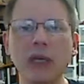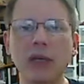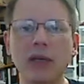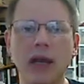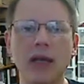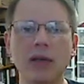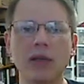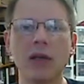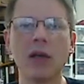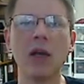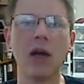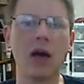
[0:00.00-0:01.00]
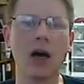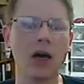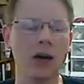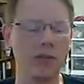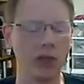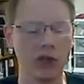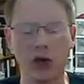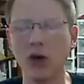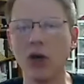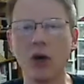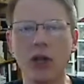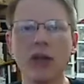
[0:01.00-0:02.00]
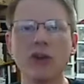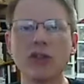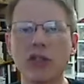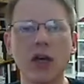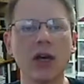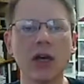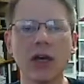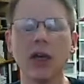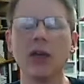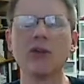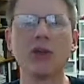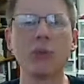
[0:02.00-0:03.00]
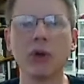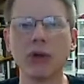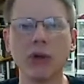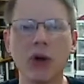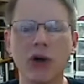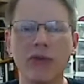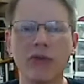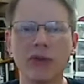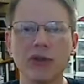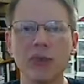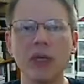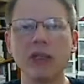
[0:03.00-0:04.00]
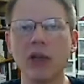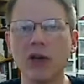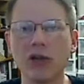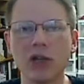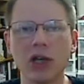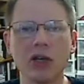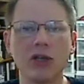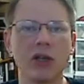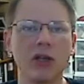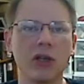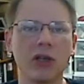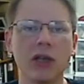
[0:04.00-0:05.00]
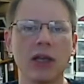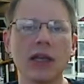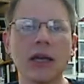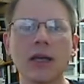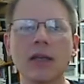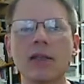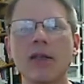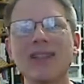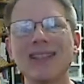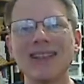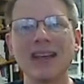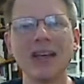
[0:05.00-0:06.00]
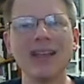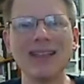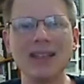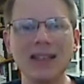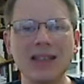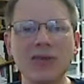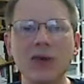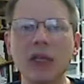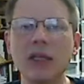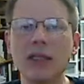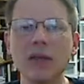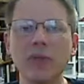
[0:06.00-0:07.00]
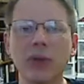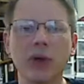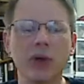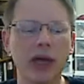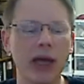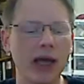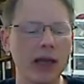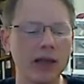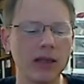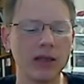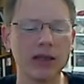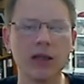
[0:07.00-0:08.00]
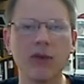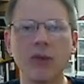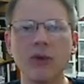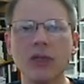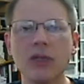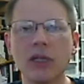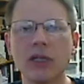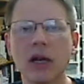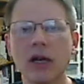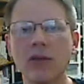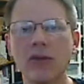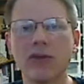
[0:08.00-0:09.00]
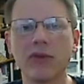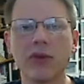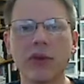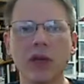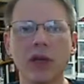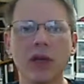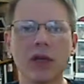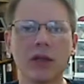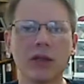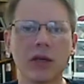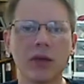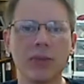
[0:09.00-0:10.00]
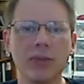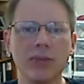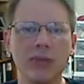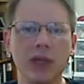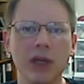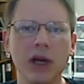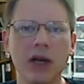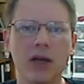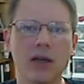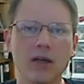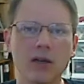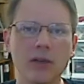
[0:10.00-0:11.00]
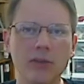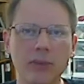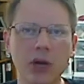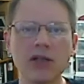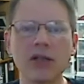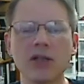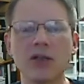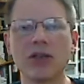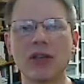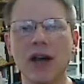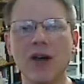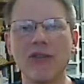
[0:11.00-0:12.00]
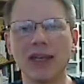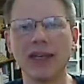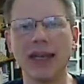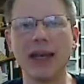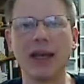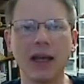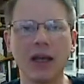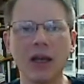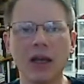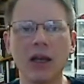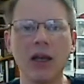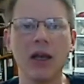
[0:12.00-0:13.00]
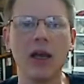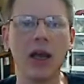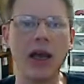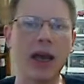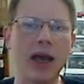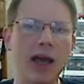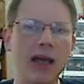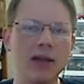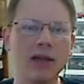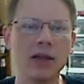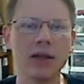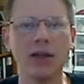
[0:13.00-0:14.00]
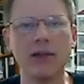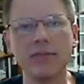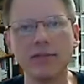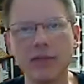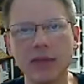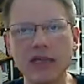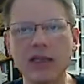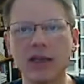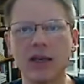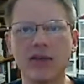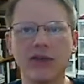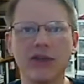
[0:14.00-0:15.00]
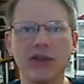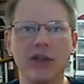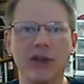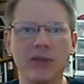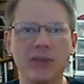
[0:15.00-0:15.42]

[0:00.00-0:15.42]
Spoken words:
And you know, here's the protocol for speed negotiation and that kind of stuff. This is really simple, and this stuff was designed for the processors of the day, and that stuff, you know,